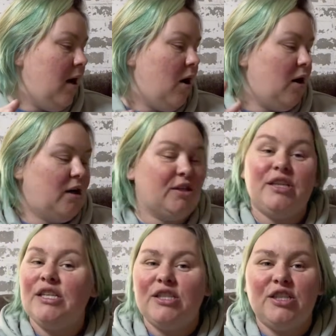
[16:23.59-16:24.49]
are
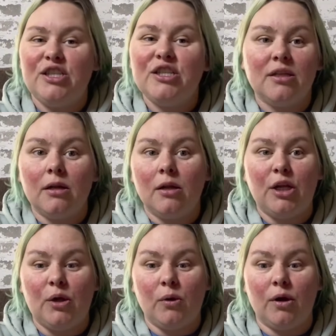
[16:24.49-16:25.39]
these just little
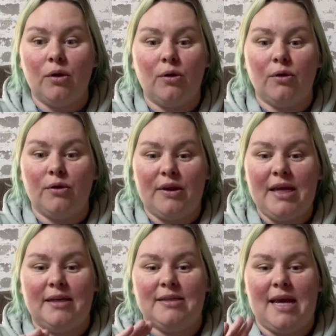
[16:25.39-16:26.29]
cute little
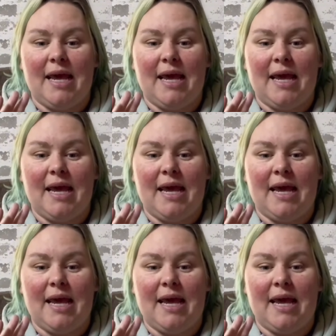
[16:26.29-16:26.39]
things,